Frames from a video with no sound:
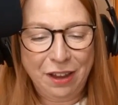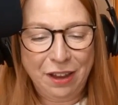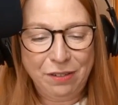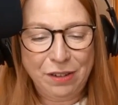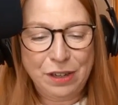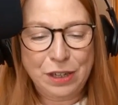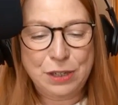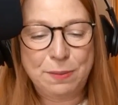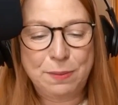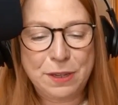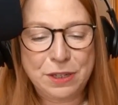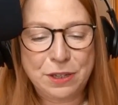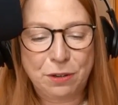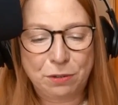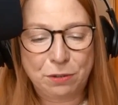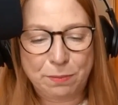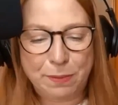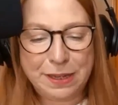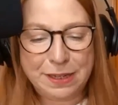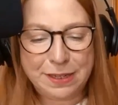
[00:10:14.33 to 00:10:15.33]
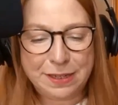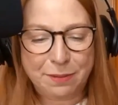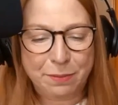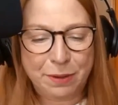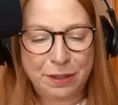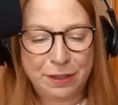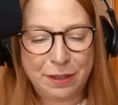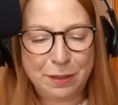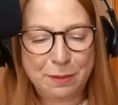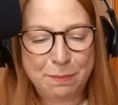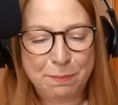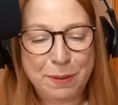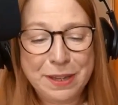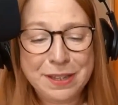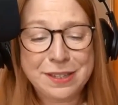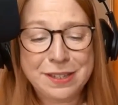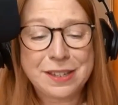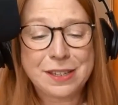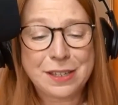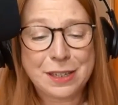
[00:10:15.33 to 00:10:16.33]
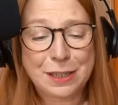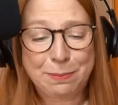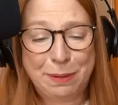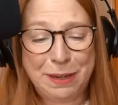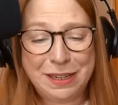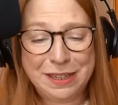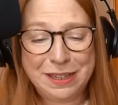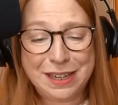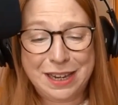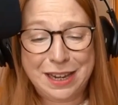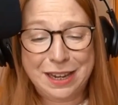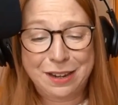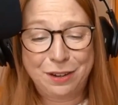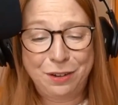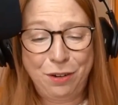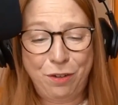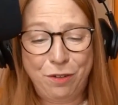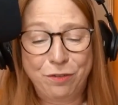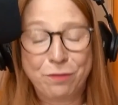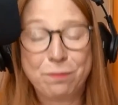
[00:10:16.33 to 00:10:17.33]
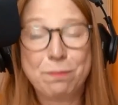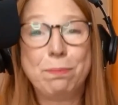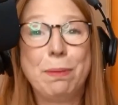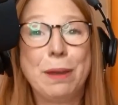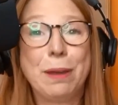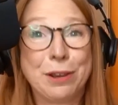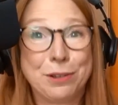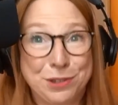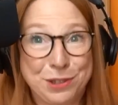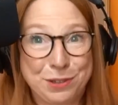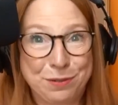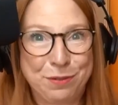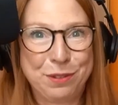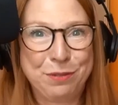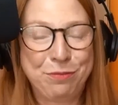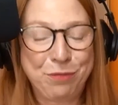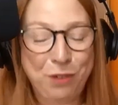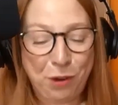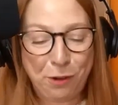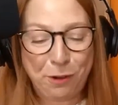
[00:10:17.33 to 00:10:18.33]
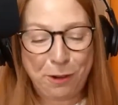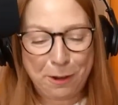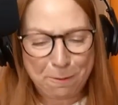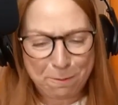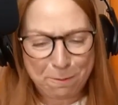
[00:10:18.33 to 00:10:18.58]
only to be told by someone that the buses had been taken off because of the fog.